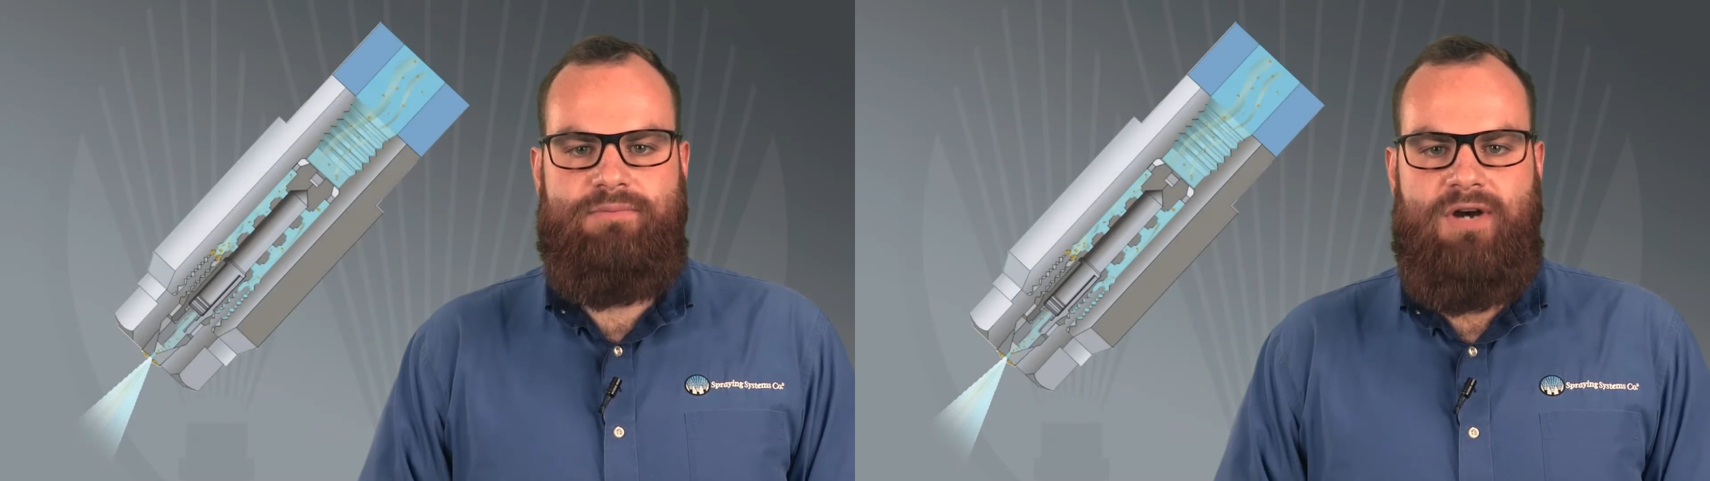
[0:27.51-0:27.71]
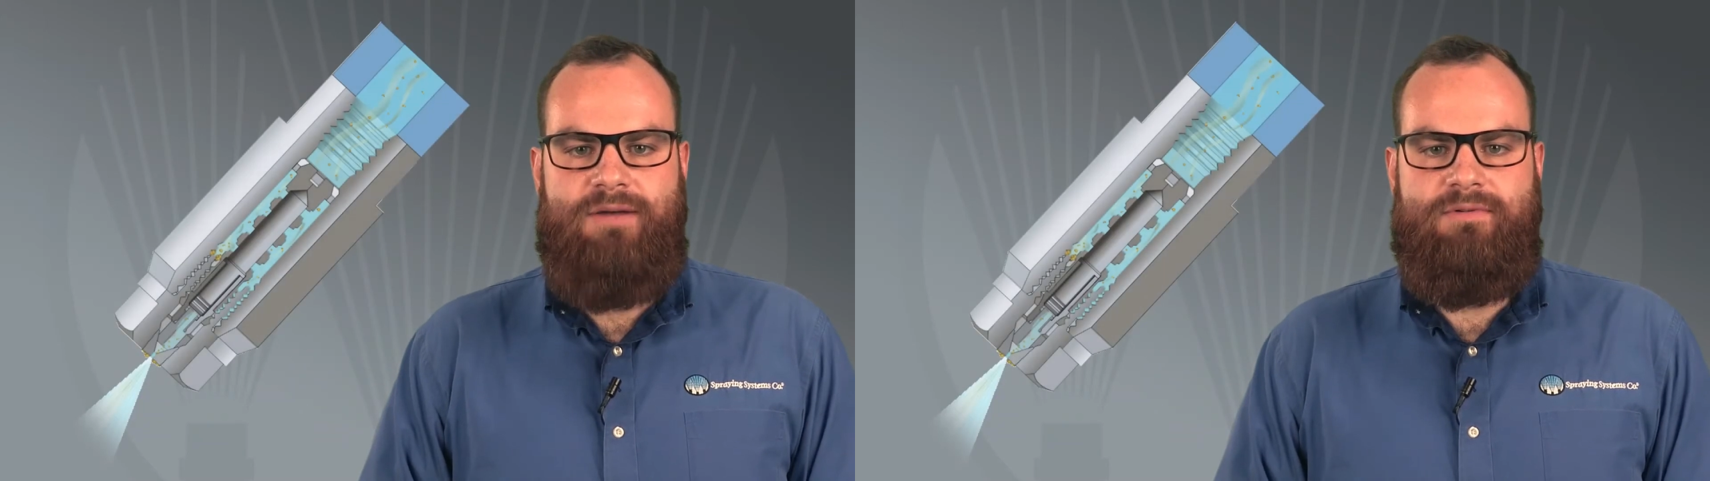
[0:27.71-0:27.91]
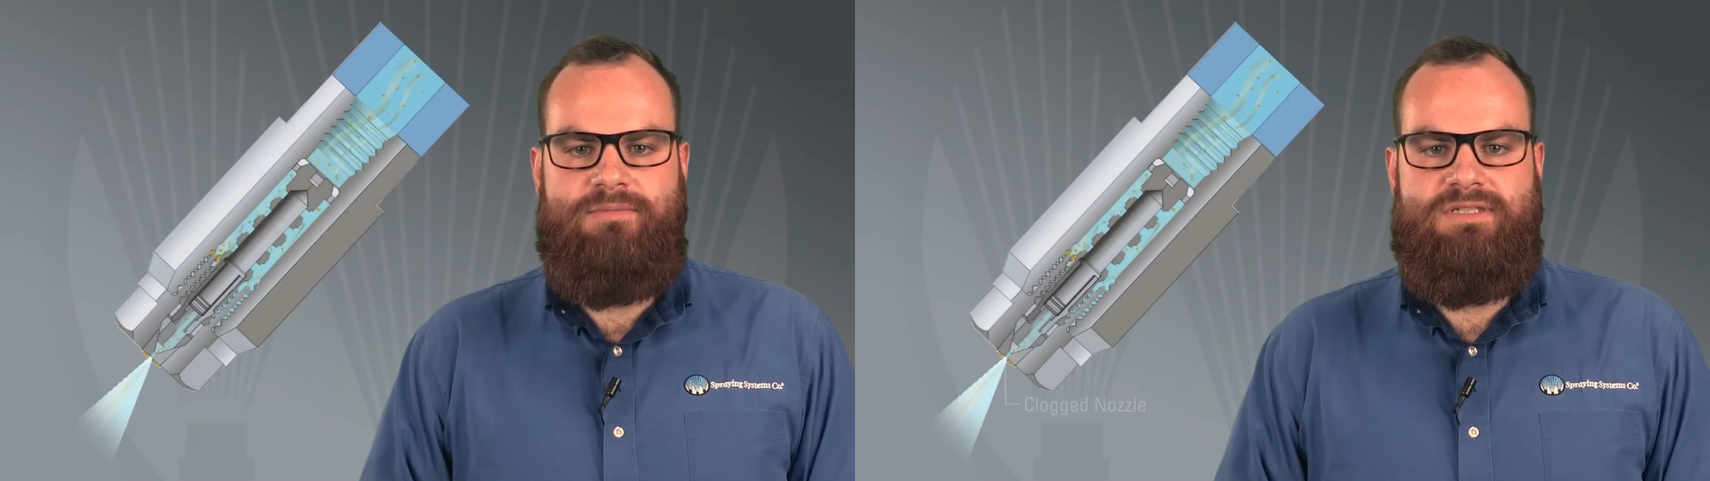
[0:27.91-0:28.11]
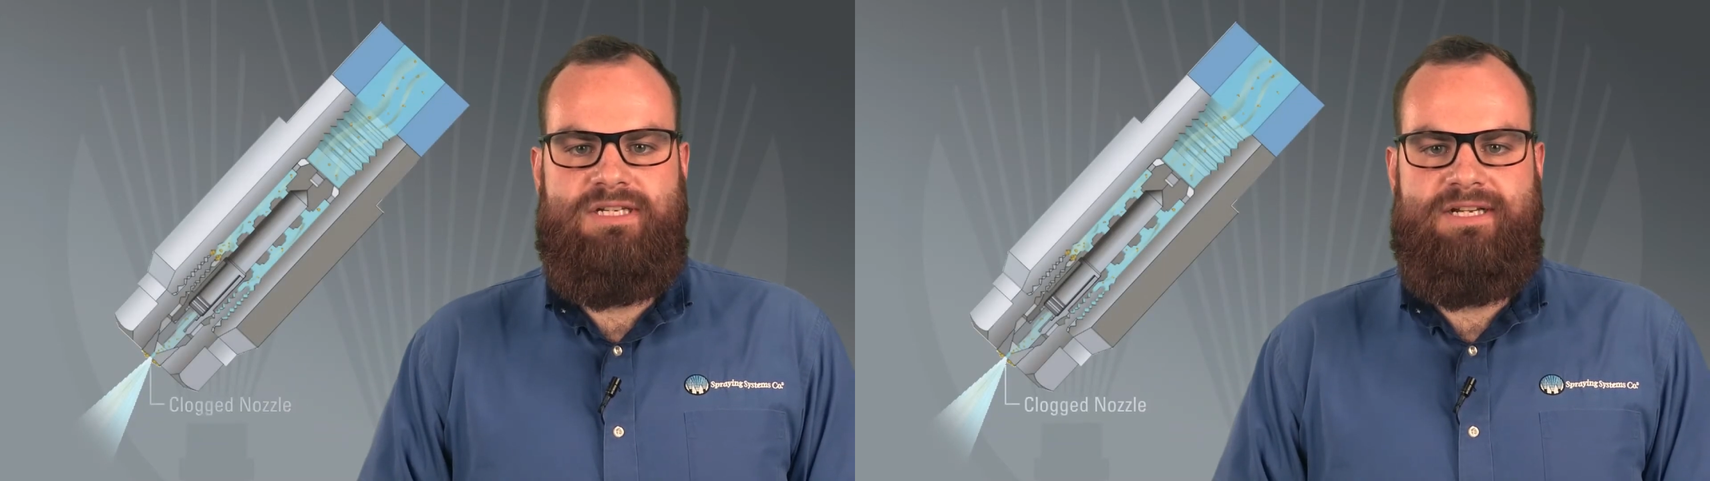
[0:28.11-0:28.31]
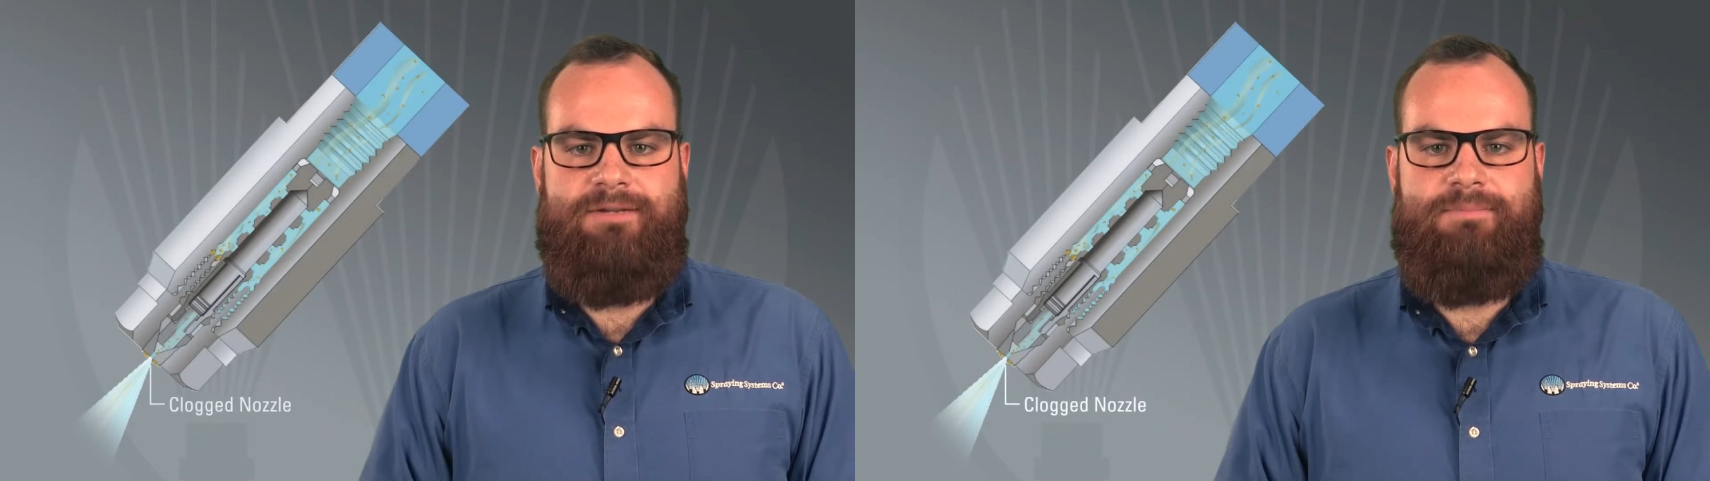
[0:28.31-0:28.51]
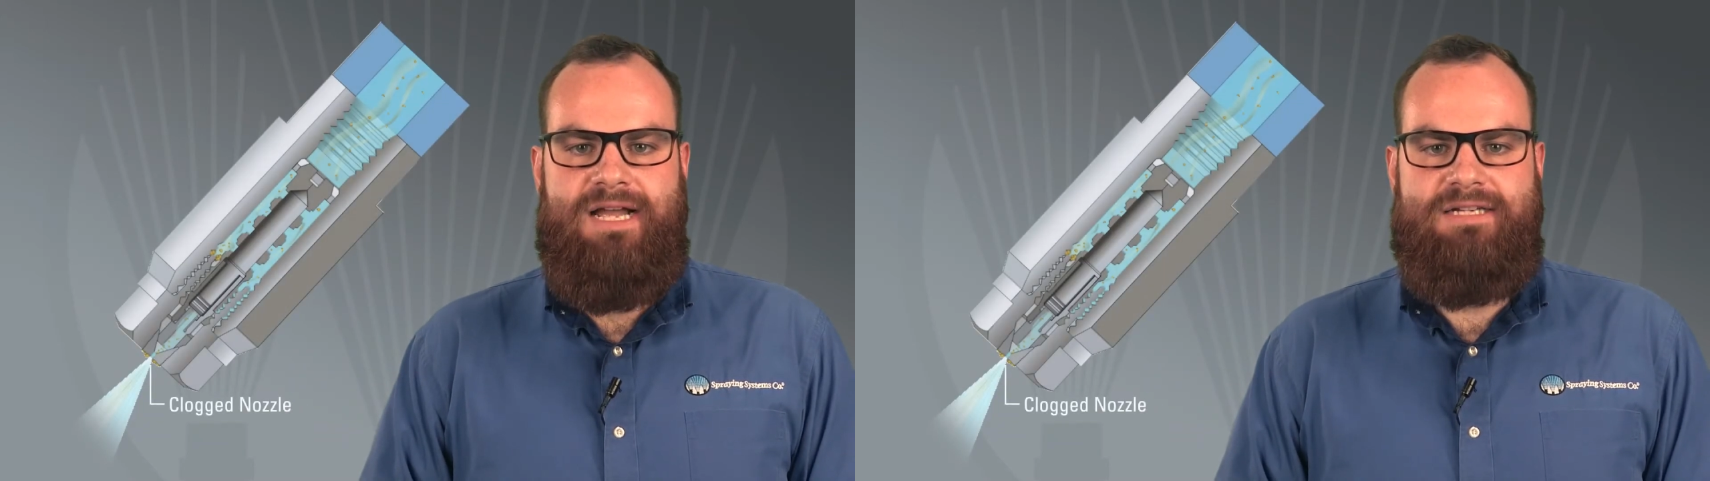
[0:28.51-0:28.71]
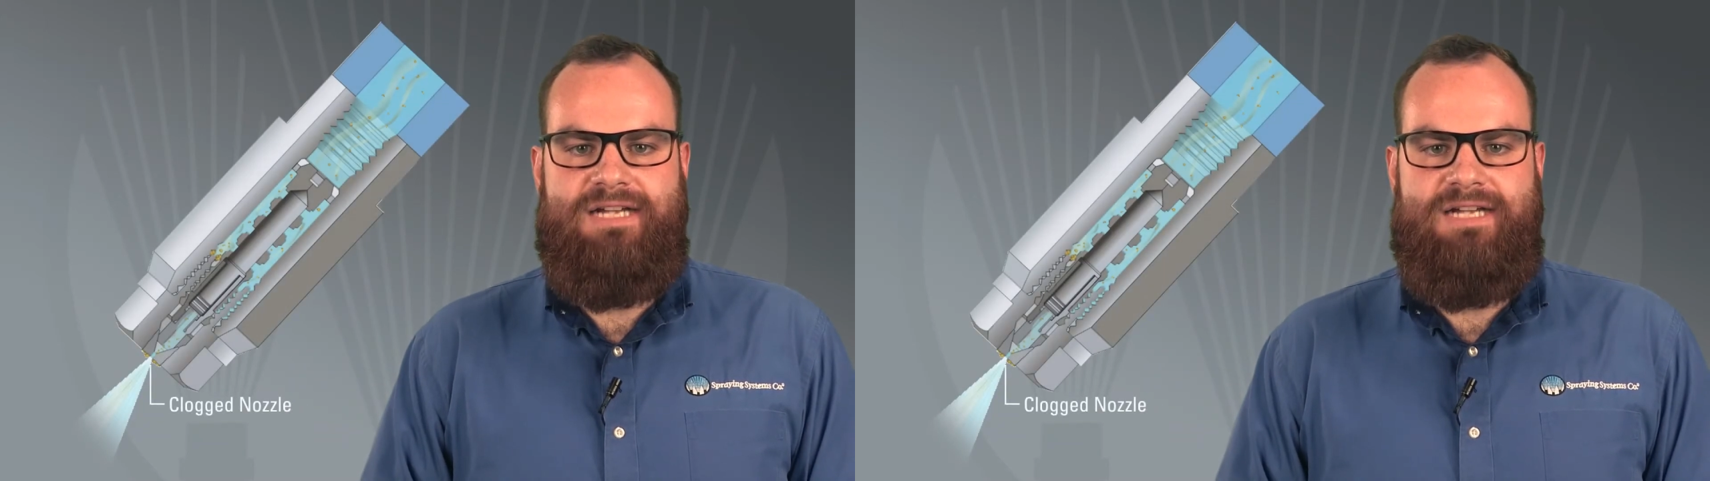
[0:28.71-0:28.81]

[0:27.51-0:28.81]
problems that impact